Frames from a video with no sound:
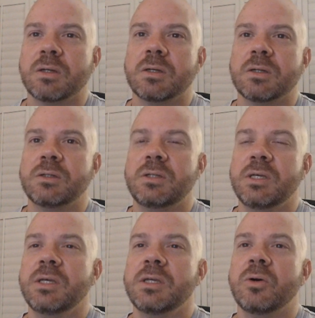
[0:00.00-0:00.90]
Deed
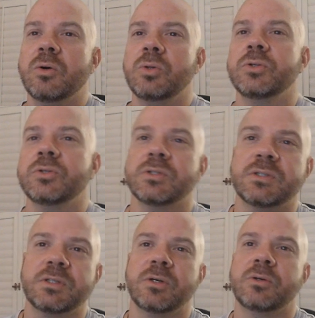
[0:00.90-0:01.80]
holder is the
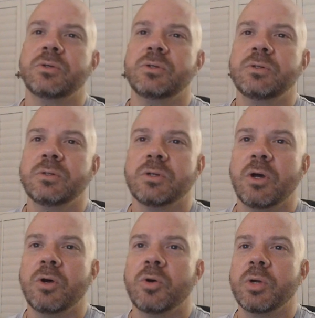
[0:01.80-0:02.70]
owner.
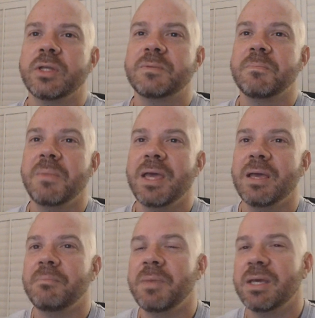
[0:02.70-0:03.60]
Oh, it's me,
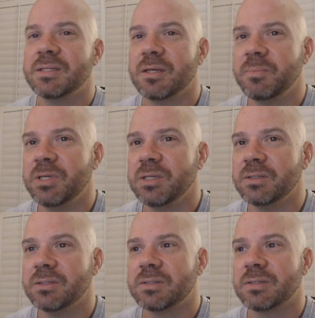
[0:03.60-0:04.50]
mes
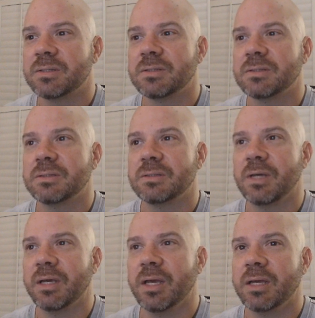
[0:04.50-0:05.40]
amis, I
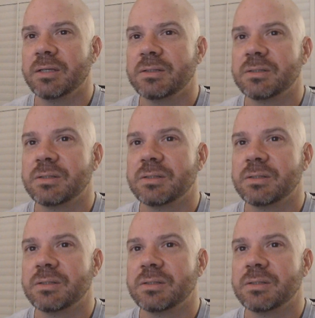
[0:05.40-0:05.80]
guess.